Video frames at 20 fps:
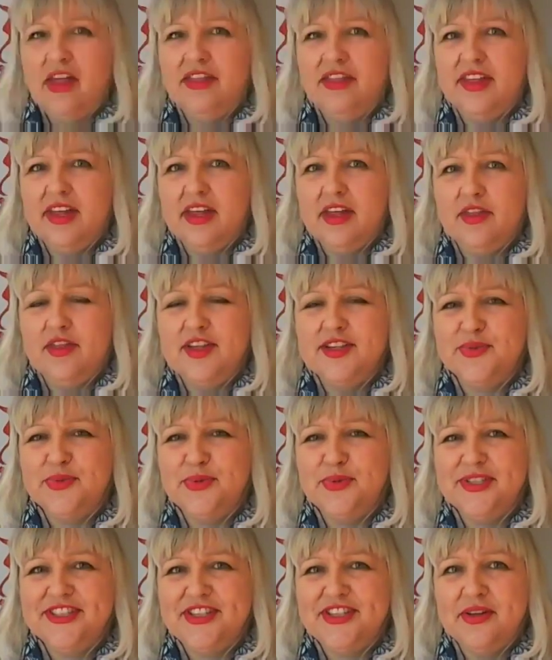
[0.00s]
think there's
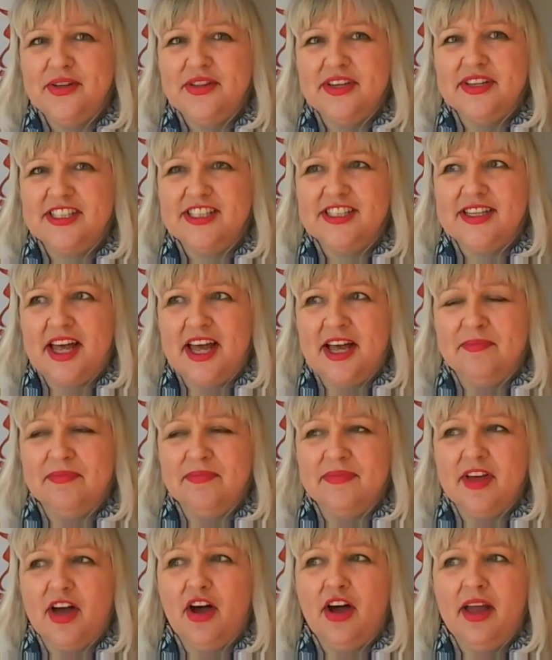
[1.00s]
also this.
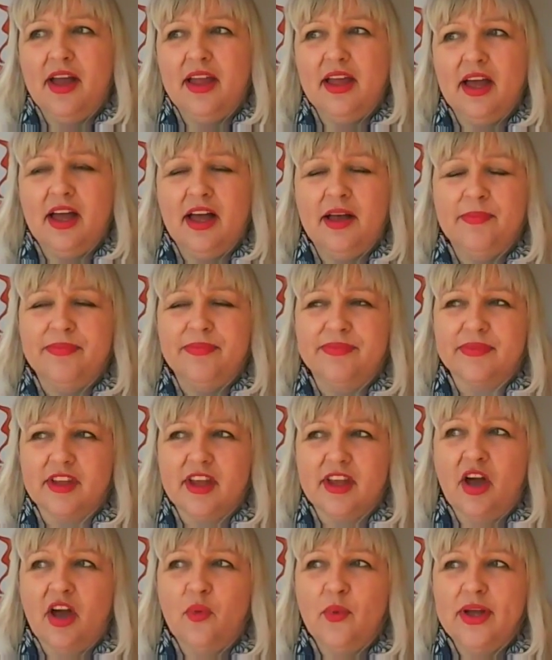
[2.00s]

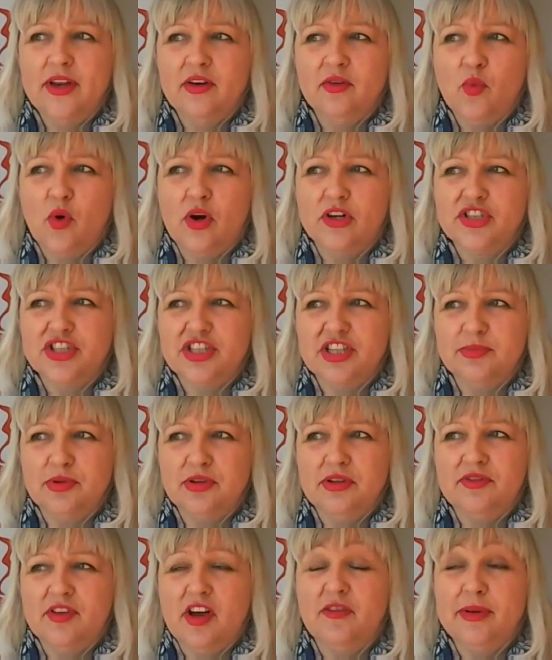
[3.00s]
I went and watched the
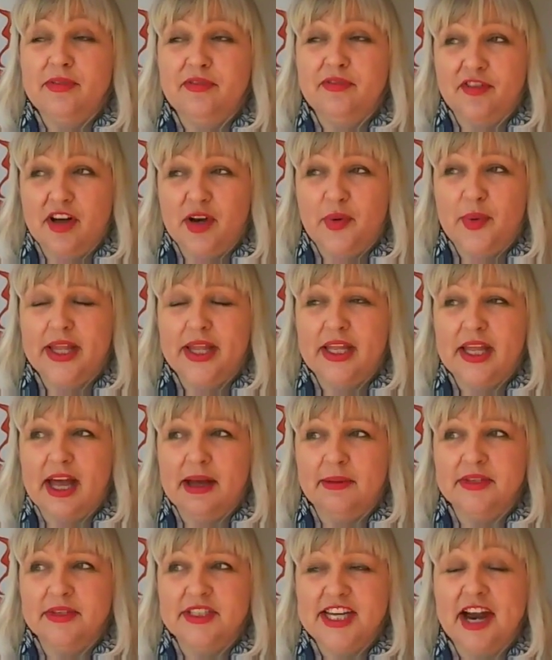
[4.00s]
movie. I've been following
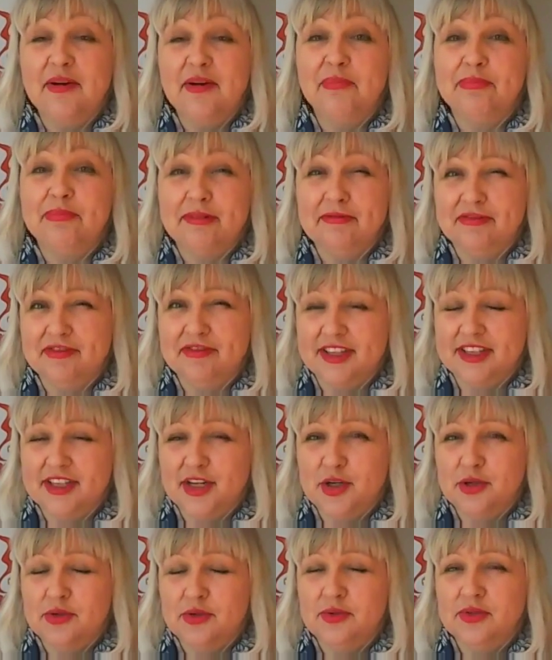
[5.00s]
Taryn Brumfitt,
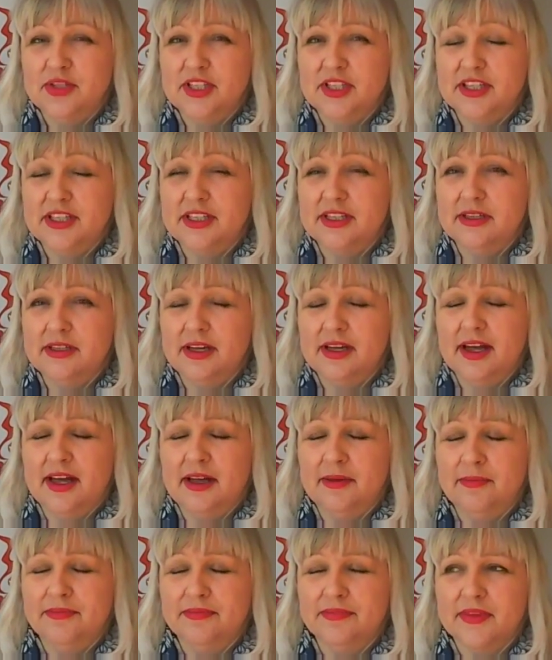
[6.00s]
who did
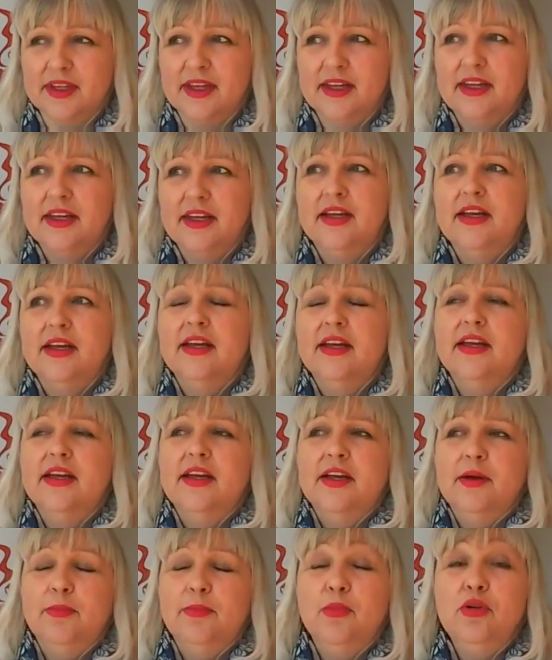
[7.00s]
the
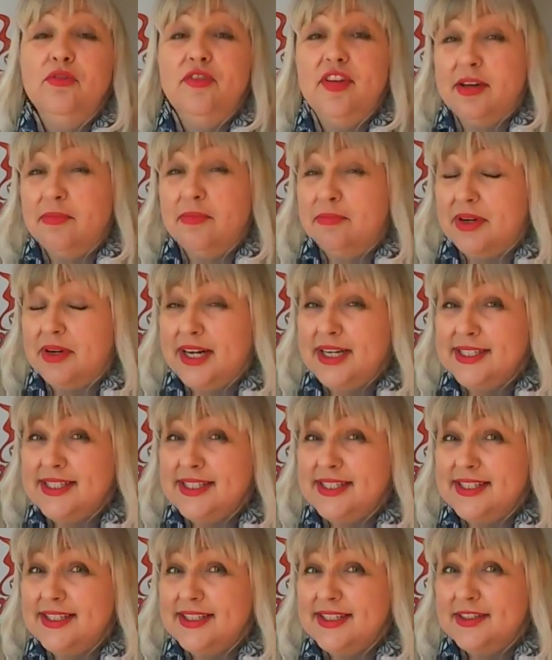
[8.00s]
movie
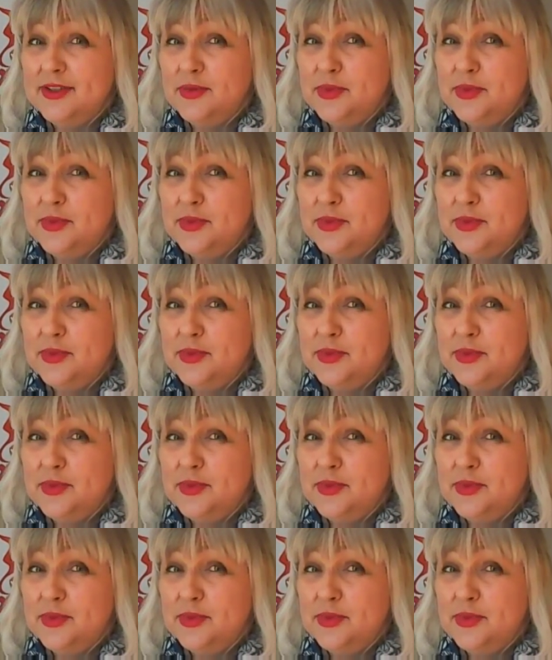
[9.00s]
Embrace.